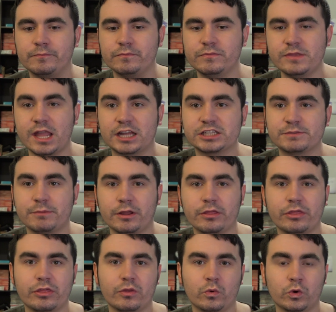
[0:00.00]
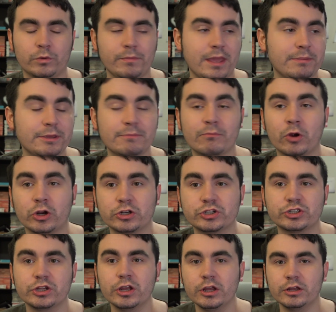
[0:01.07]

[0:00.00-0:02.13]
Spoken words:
next month or maybe March,